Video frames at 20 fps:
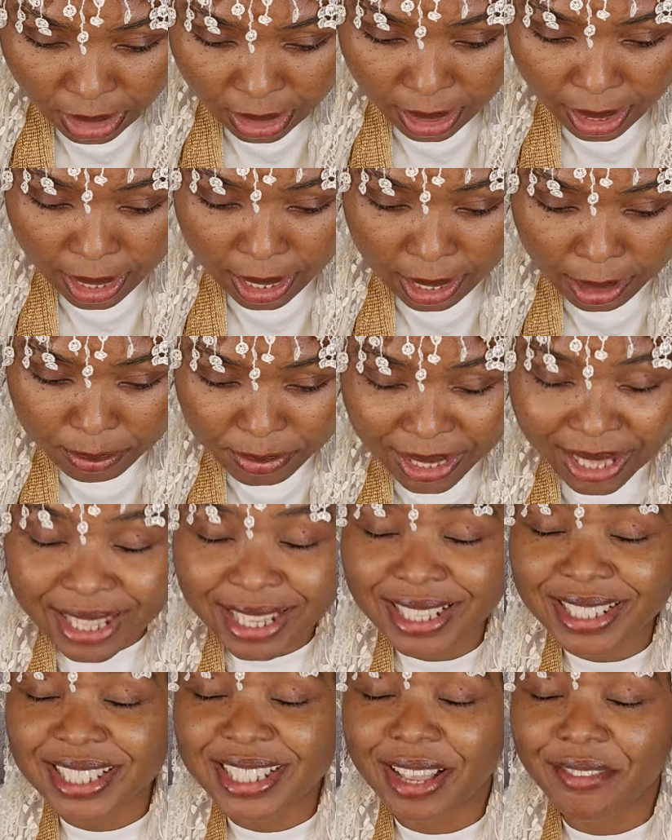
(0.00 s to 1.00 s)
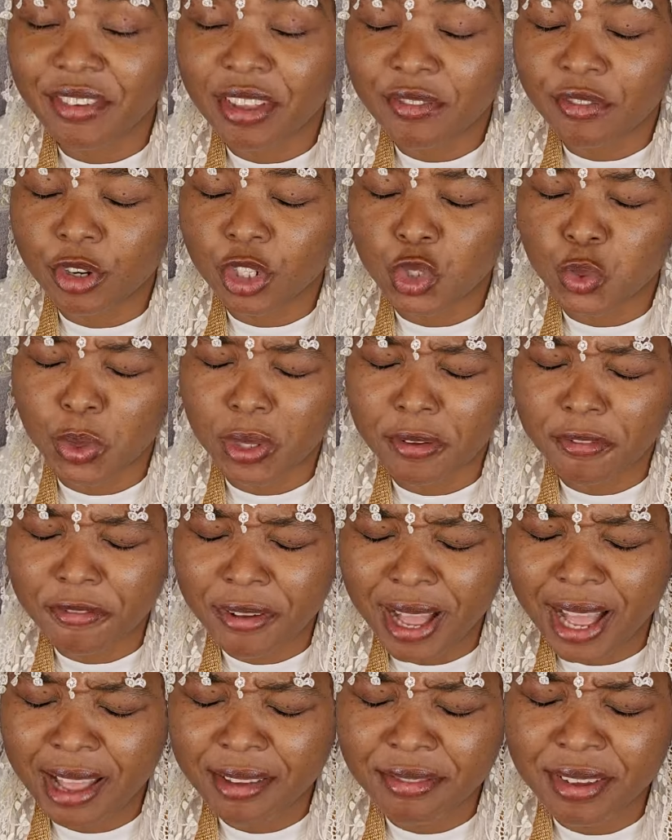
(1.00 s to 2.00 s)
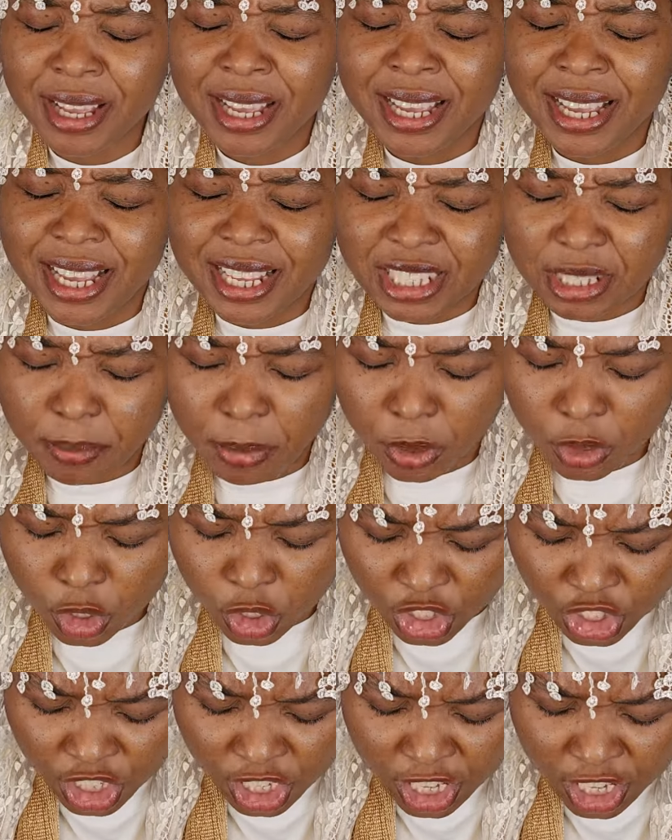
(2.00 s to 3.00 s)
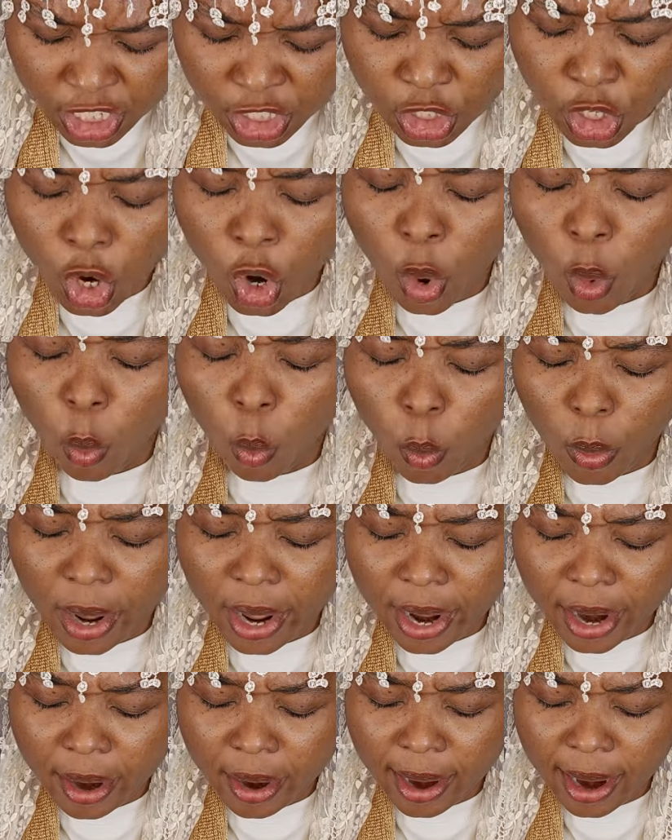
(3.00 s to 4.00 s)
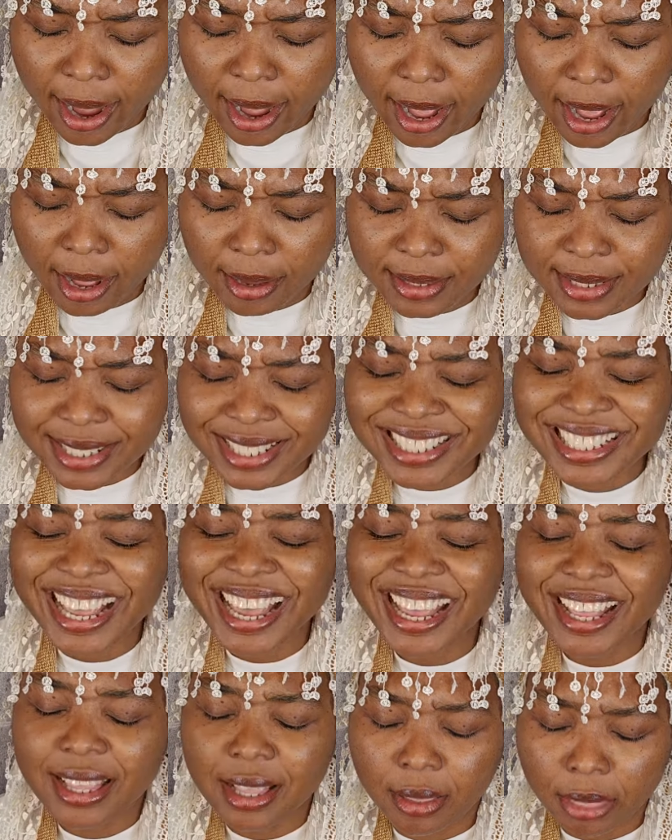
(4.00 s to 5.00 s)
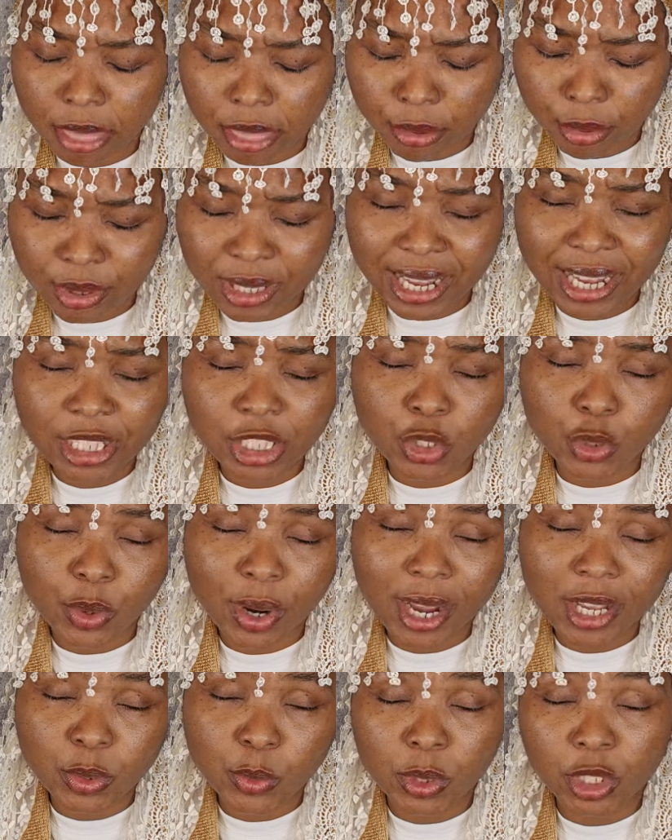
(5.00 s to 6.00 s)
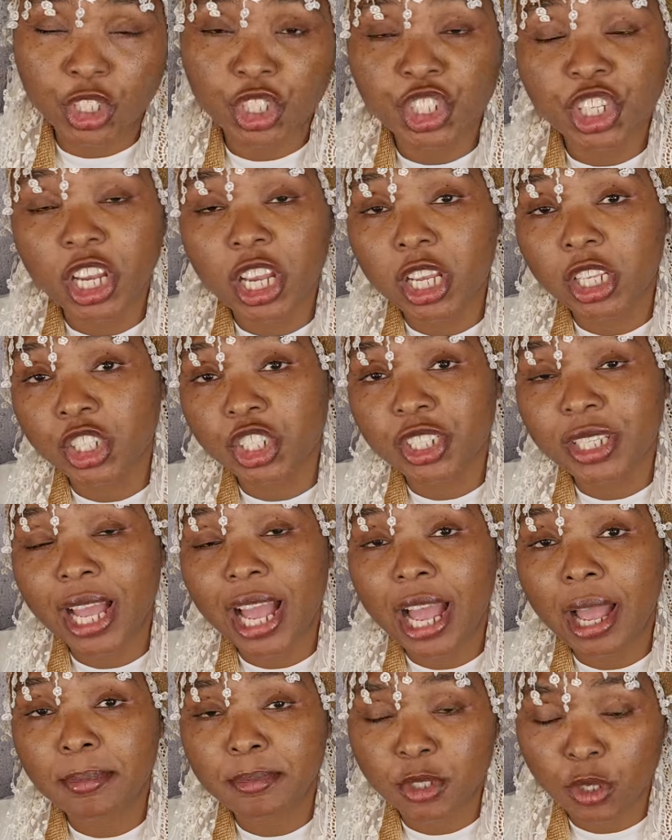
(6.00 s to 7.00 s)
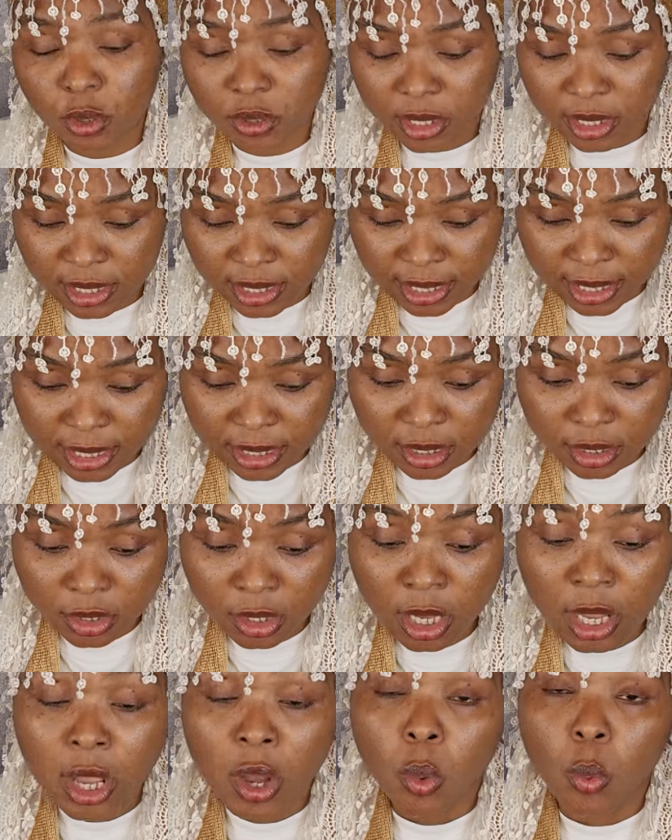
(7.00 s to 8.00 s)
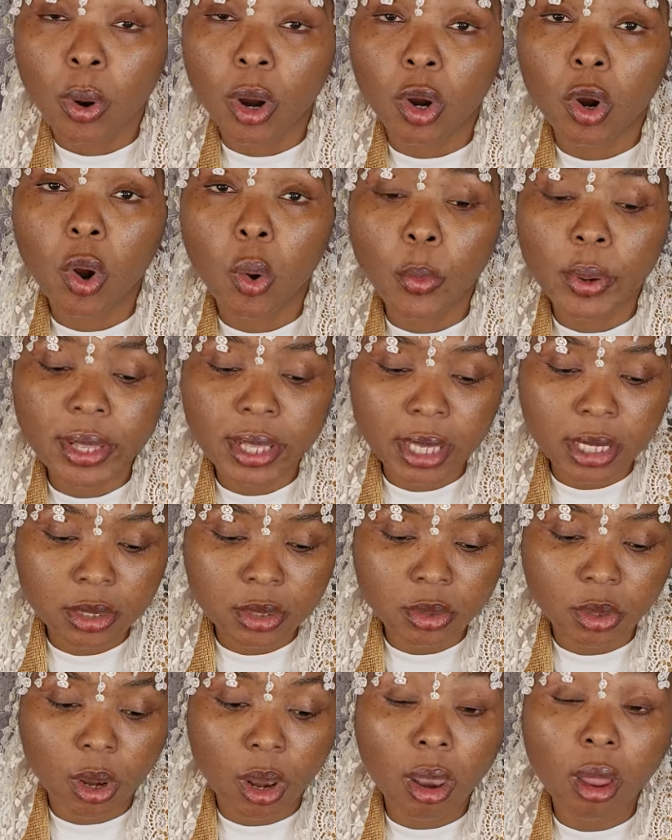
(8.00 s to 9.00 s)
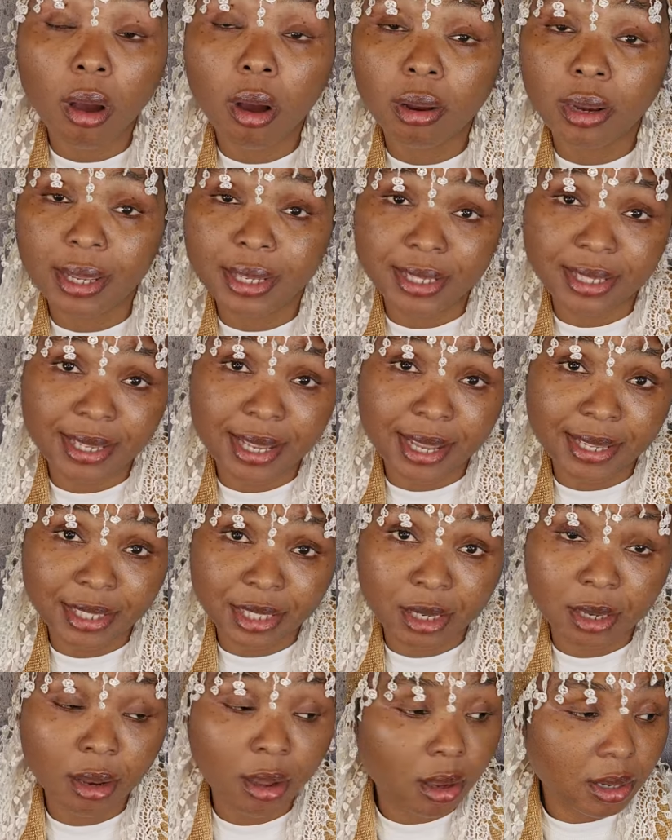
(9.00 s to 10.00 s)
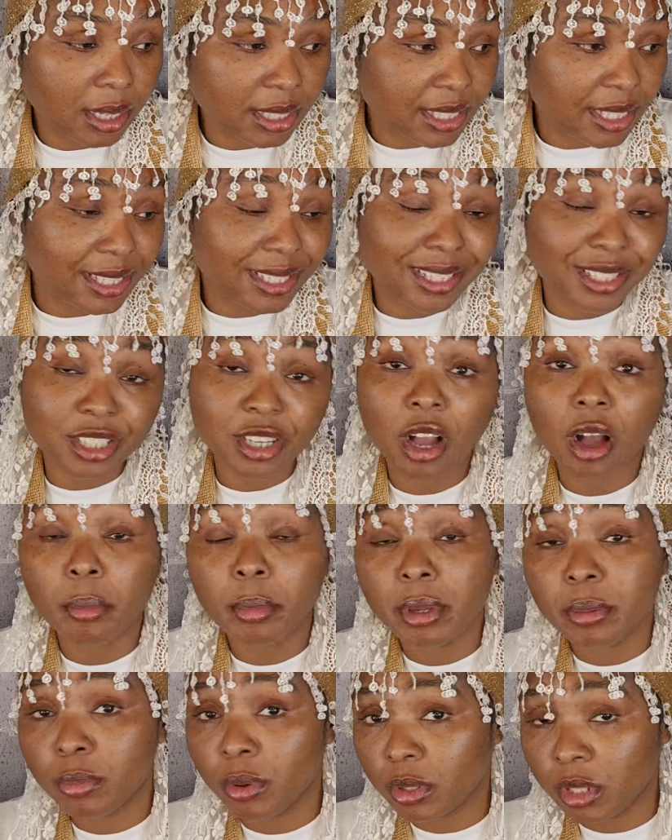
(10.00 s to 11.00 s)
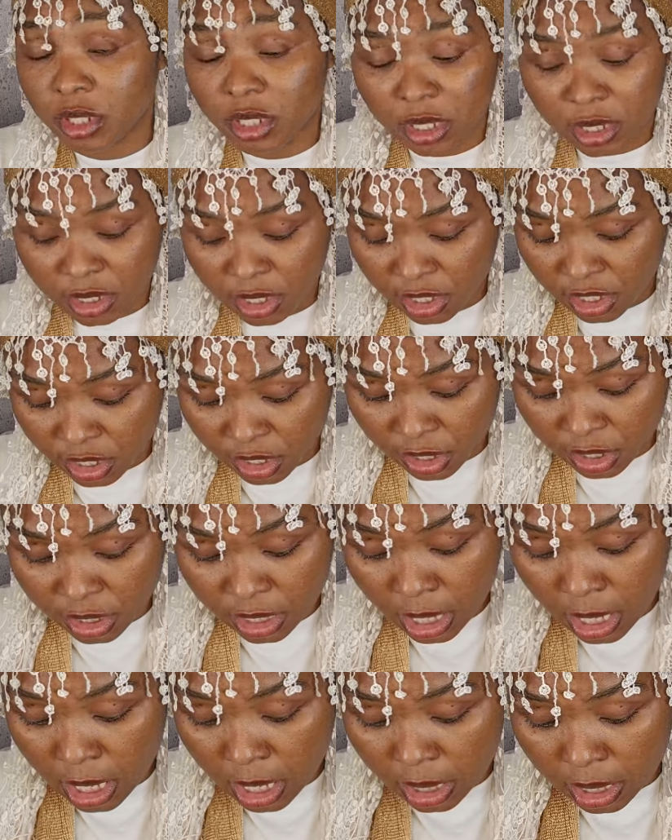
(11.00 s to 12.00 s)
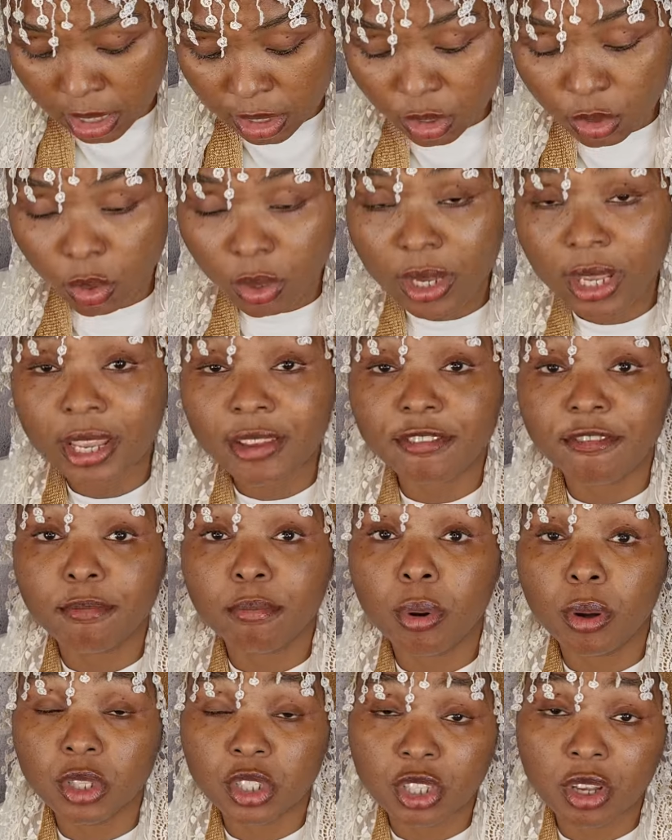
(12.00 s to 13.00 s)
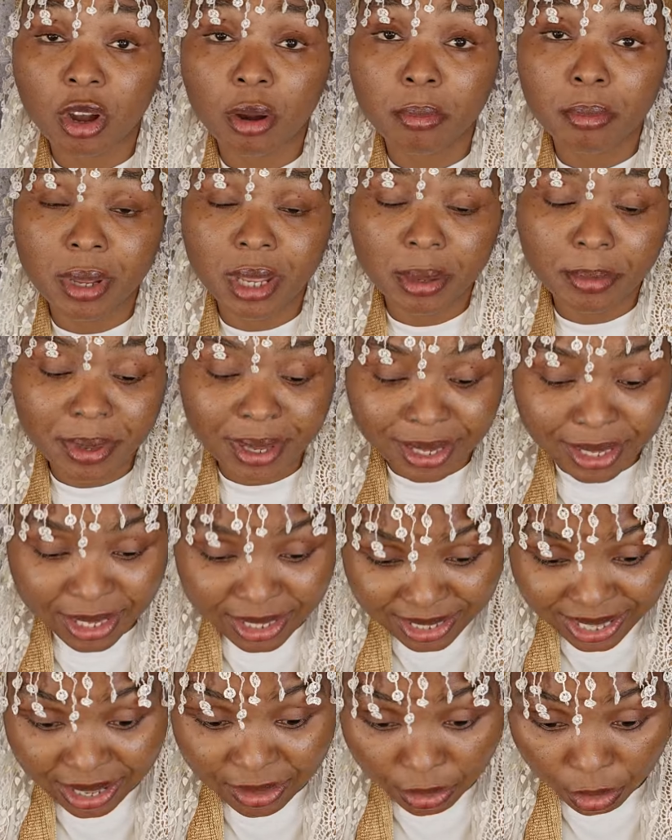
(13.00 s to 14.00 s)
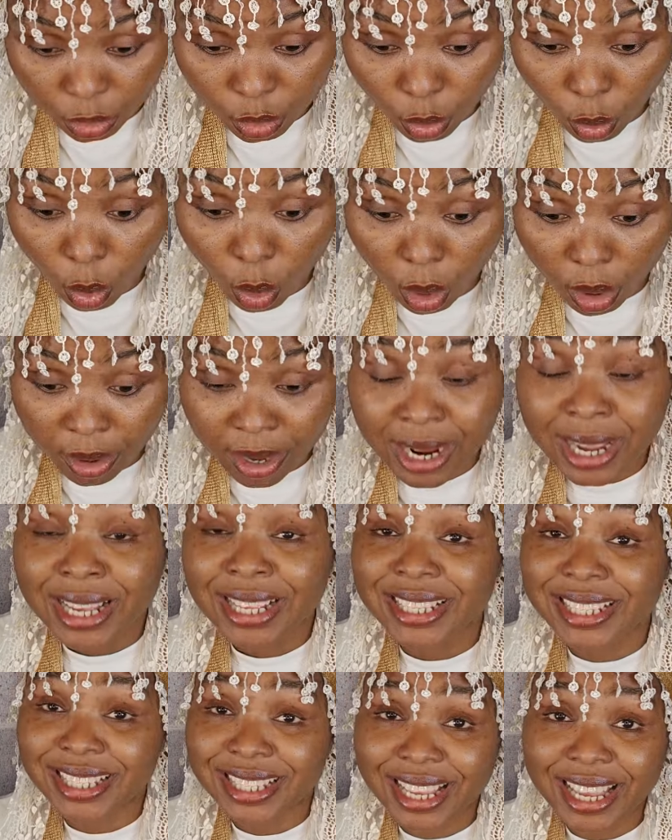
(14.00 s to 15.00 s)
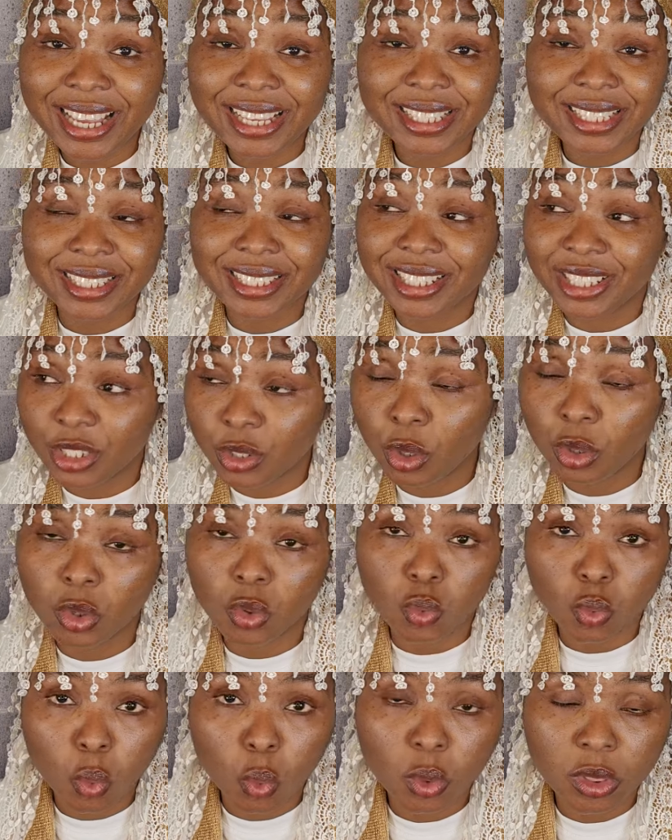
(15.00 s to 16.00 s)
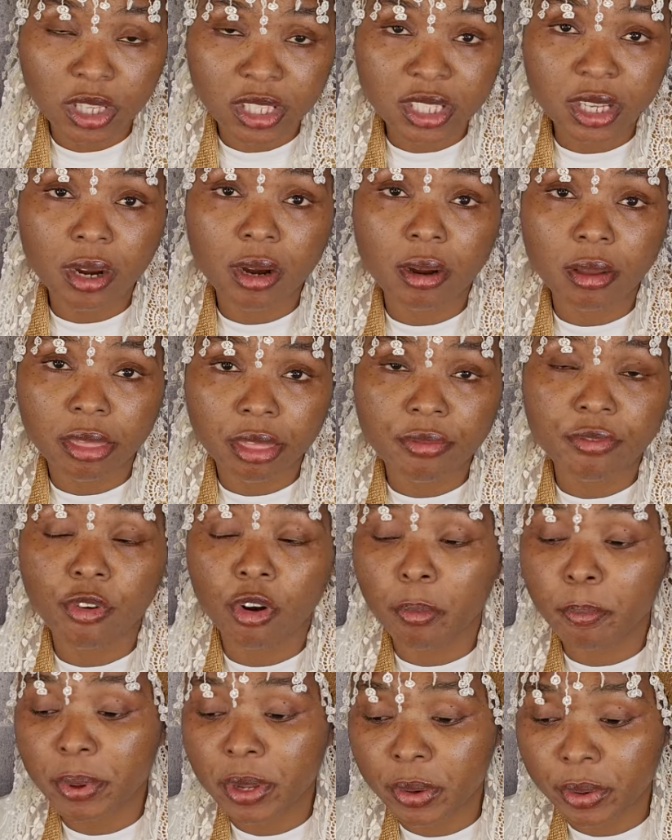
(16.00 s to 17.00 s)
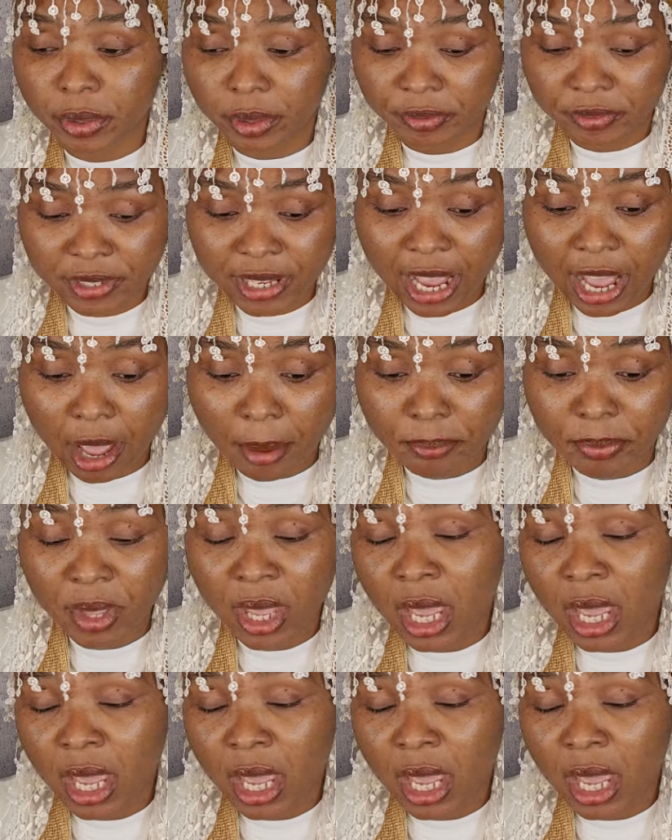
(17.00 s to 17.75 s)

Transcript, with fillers: um, Daniel 7 verse 25 is about to change where uh, Satan through the Antichrist will change time, zones, and season. We're going into lawlessness. Lawlessness is coming, brothers and sisters. There's no if, buts, or maybe it is at the door. Satan is going to rule this earth for a period of time.